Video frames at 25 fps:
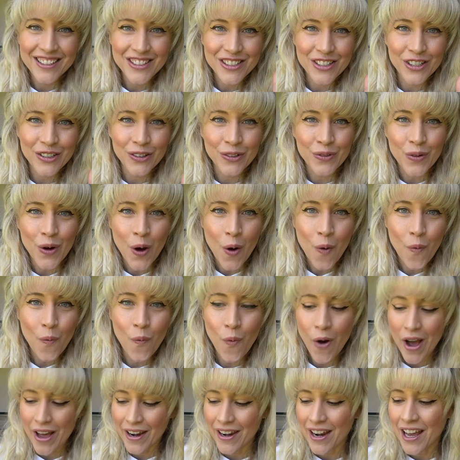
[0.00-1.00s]
two,
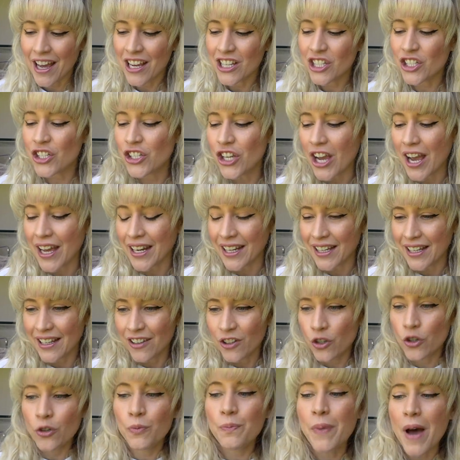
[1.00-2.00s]
one. Shiny.
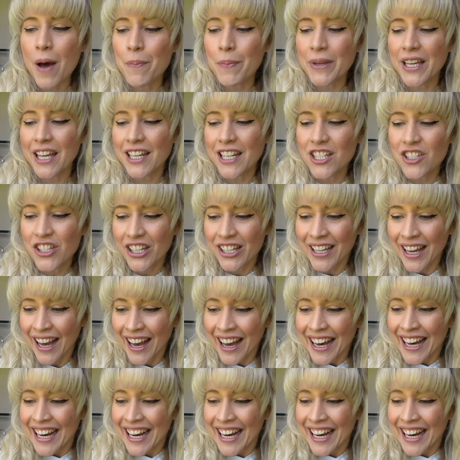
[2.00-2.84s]
Good puppy energy.